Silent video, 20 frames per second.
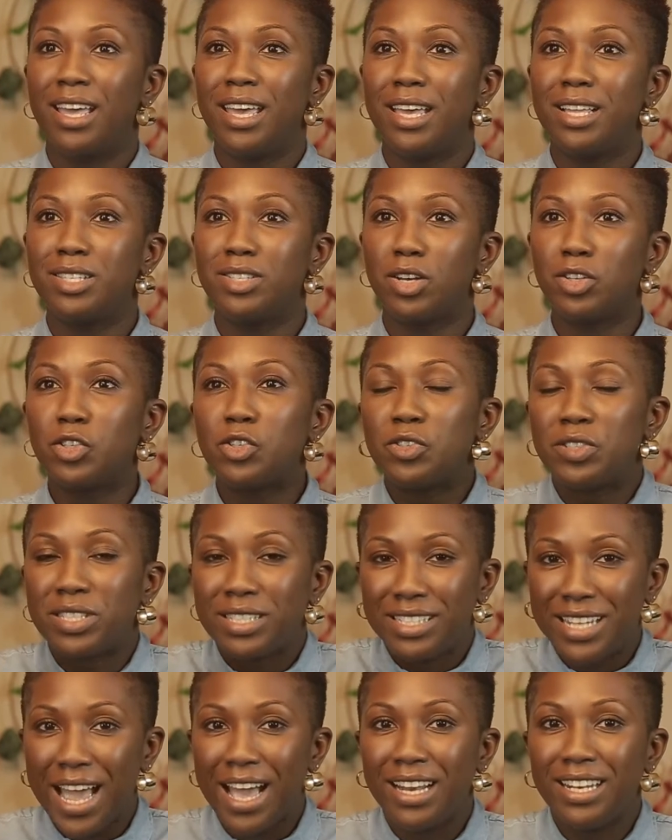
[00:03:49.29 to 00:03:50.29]
It's mm.
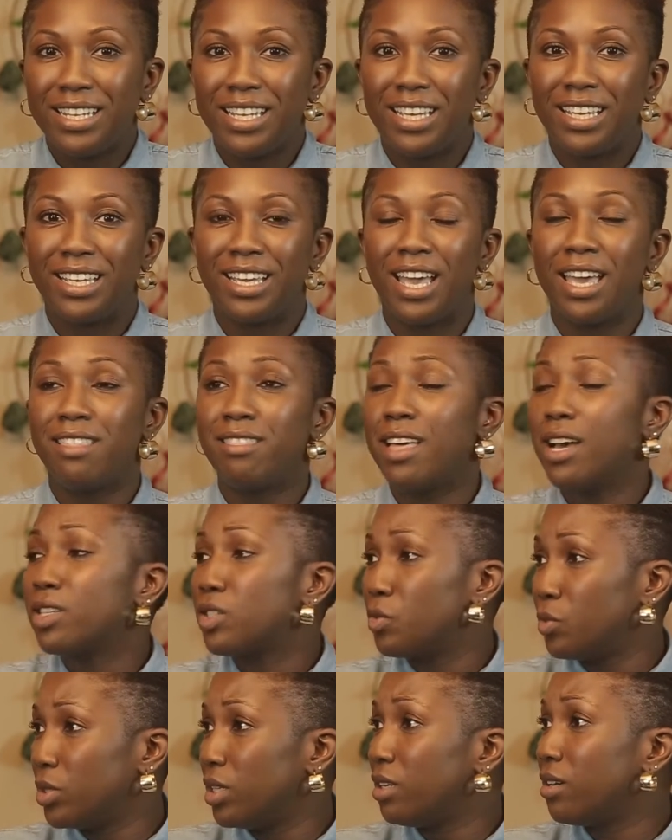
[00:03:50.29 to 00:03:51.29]
understanding, and
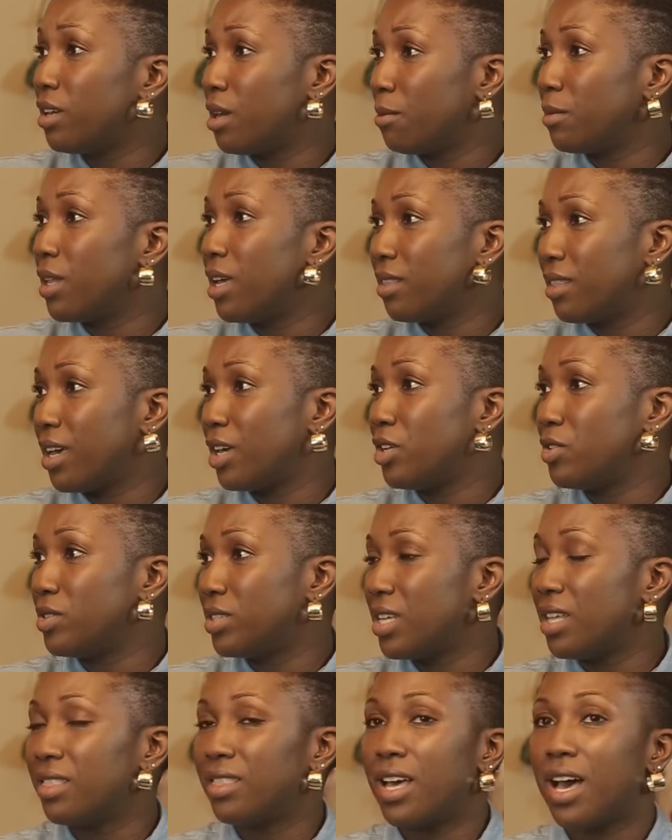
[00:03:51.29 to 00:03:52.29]
that's hmm. really good. I'm glad that you
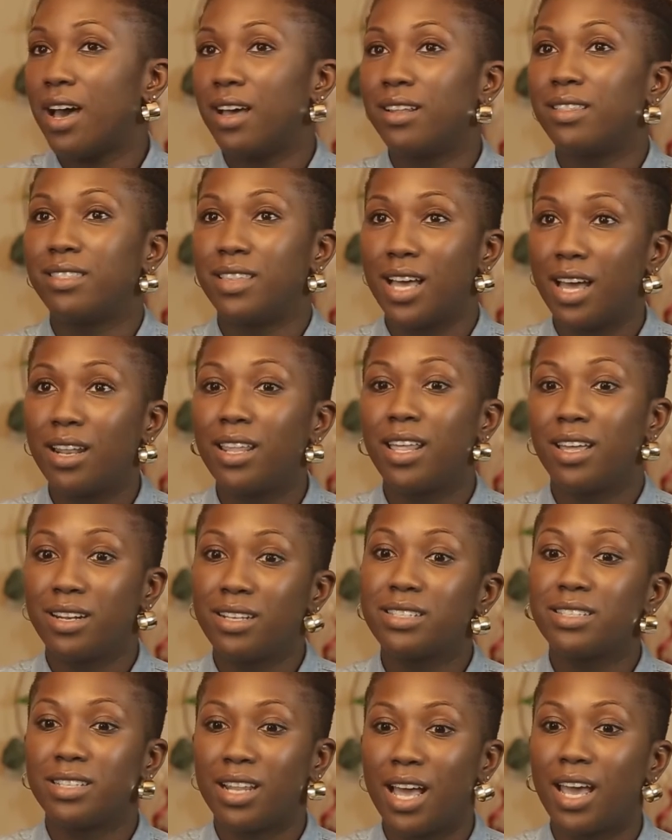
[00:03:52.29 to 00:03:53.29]
said that. That that
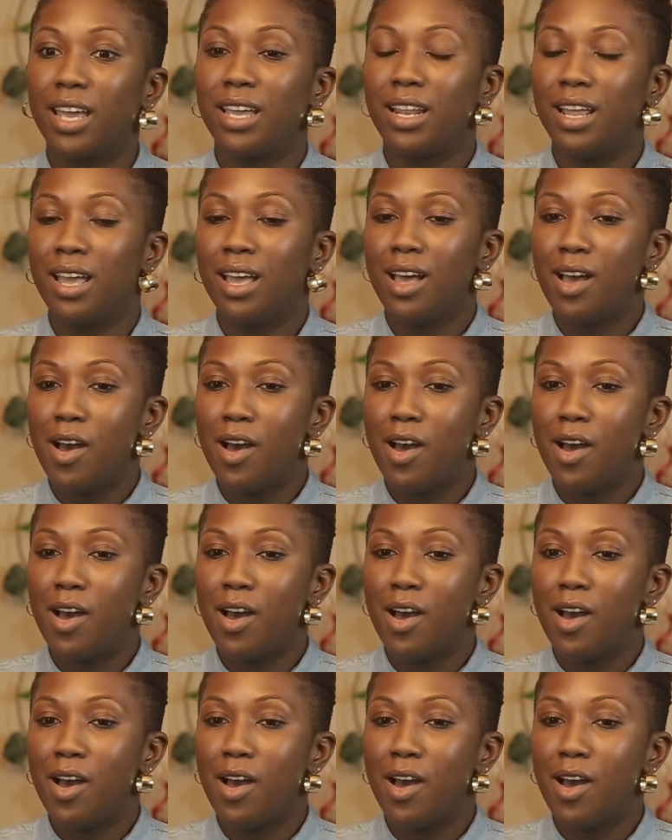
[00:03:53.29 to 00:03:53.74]
is light.